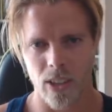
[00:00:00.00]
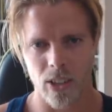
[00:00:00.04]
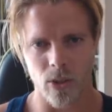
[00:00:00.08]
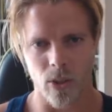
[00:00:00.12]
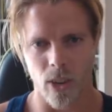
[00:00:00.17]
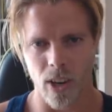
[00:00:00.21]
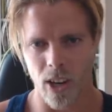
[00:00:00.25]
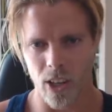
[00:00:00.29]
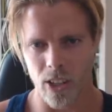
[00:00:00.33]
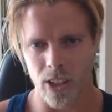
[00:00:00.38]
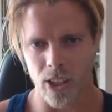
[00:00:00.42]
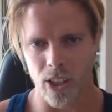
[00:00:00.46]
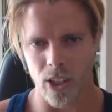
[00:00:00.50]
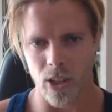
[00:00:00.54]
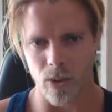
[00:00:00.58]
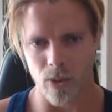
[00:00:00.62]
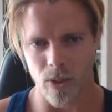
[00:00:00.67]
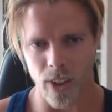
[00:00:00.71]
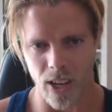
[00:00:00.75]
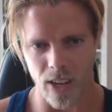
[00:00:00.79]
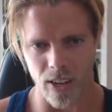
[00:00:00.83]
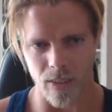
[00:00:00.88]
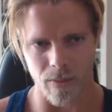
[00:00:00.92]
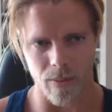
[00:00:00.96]
So I ask you
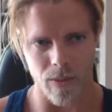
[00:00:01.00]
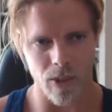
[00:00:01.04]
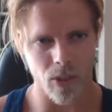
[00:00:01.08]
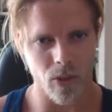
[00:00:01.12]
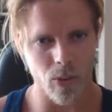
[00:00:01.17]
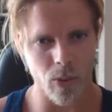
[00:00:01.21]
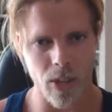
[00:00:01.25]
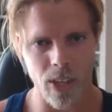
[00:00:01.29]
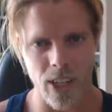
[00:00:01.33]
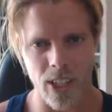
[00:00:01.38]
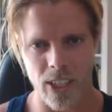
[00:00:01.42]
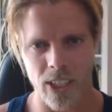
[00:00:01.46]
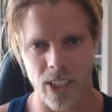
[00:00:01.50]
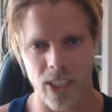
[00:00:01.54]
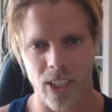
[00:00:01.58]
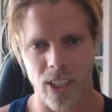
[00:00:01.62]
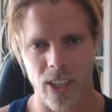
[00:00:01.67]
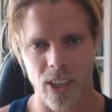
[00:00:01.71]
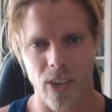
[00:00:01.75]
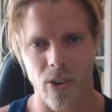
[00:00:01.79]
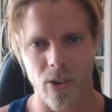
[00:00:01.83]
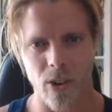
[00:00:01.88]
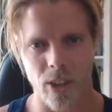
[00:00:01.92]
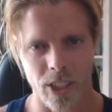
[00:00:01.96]
then, Swedish
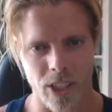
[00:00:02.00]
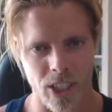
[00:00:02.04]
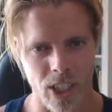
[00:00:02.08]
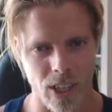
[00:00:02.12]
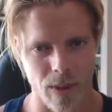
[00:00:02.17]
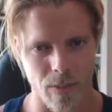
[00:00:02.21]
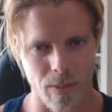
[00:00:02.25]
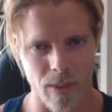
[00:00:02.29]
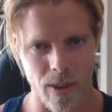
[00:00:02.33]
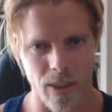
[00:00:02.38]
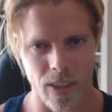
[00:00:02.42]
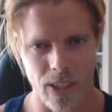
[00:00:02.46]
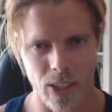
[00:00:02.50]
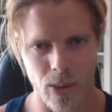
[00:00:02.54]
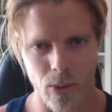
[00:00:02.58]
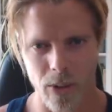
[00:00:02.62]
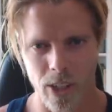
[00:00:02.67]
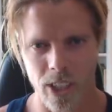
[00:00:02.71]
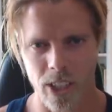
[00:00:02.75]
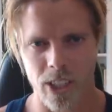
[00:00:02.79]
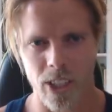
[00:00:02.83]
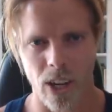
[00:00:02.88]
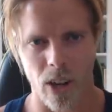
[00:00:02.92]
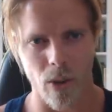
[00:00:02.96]
regime,
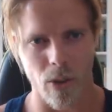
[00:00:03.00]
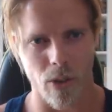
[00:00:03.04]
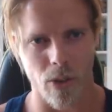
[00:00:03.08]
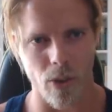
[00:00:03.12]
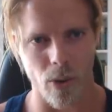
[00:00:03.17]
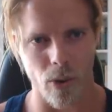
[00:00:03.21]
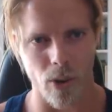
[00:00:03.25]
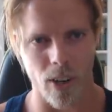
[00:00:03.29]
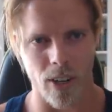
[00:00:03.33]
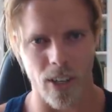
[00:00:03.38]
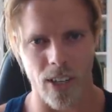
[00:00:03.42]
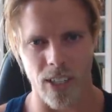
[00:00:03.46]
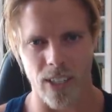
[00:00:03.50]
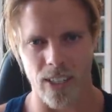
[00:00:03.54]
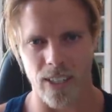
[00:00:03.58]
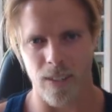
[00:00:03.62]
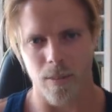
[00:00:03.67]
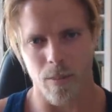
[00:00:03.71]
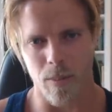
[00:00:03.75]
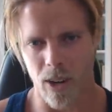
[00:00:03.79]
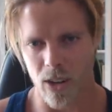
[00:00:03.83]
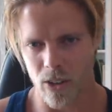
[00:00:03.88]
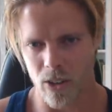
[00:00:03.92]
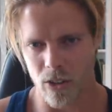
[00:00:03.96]
Swedish authorities,
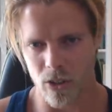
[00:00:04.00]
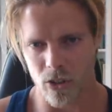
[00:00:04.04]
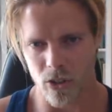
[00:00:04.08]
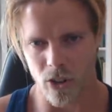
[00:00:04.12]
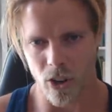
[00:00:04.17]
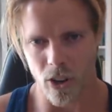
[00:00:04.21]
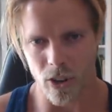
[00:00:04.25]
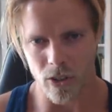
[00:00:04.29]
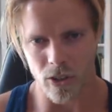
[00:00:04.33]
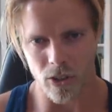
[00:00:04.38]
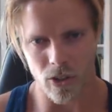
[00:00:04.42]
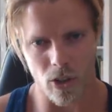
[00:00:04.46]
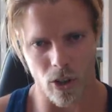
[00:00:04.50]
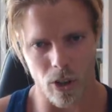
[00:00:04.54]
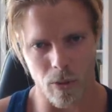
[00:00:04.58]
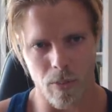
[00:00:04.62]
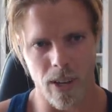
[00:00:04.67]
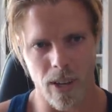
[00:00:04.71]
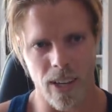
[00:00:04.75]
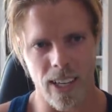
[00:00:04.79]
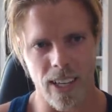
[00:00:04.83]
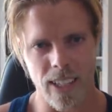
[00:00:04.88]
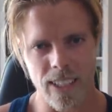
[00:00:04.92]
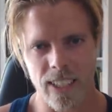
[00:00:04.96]
Magnus Ranstorp,
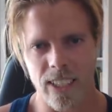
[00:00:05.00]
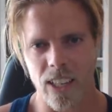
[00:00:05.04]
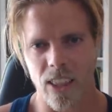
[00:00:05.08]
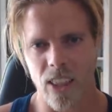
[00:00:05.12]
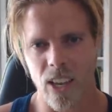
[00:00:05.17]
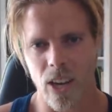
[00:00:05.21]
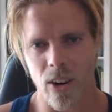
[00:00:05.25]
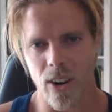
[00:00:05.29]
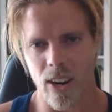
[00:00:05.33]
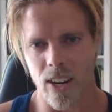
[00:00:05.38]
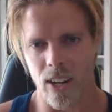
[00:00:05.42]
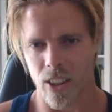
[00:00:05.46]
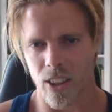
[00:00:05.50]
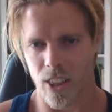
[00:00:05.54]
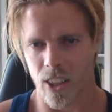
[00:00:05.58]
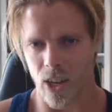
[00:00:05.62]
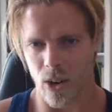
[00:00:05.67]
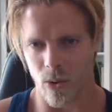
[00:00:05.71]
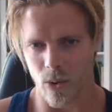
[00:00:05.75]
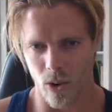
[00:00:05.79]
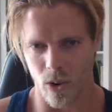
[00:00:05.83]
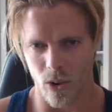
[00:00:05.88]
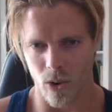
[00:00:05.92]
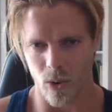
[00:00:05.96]
is there
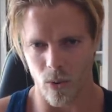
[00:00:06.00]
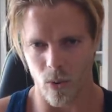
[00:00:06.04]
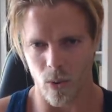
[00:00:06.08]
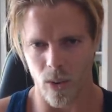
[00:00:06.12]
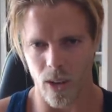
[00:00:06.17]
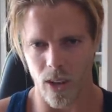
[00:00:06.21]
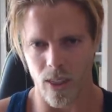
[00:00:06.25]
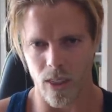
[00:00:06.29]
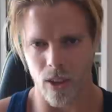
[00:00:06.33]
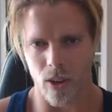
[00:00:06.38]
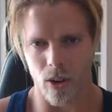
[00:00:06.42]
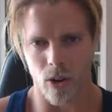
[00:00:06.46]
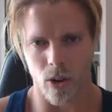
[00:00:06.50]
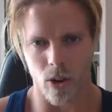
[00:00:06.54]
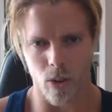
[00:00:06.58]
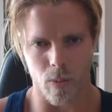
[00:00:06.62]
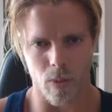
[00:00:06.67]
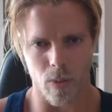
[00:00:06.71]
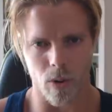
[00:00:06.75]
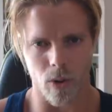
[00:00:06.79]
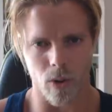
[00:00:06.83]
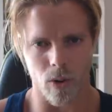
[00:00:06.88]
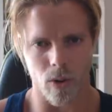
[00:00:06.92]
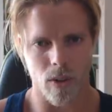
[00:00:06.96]
anything wrong with
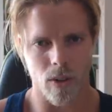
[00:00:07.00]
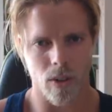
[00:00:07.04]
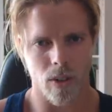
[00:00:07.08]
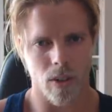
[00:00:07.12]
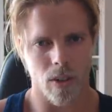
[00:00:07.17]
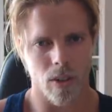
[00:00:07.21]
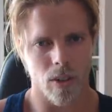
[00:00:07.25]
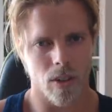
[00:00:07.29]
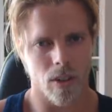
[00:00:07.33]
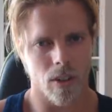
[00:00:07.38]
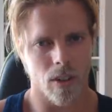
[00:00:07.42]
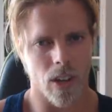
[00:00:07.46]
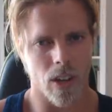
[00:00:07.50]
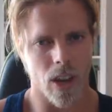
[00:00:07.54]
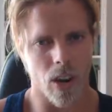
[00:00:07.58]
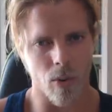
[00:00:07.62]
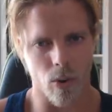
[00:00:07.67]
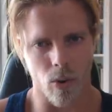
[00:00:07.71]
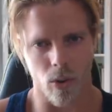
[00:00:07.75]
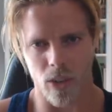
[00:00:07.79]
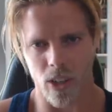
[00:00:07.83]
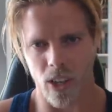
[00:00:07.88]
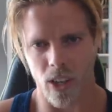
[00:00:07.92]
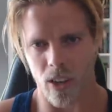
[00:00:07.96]

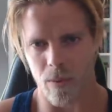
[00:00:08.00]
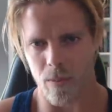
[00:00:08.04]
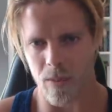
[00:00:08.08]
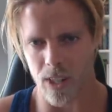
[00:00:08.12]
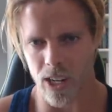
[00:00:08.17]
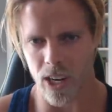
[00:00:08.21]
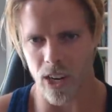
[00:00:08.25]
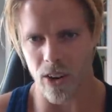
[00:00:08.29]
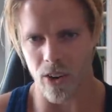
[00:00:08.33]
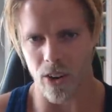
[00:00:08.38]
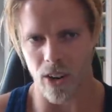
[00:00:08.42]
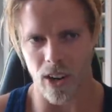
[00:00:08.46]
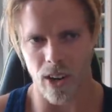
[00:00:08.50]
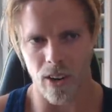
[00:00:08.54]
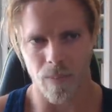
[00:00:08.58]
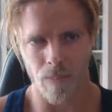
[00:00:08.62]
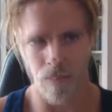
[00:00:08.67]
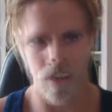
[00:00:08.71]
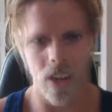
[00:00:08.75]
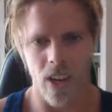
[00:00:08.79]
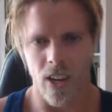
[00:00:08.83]
homoerotic material?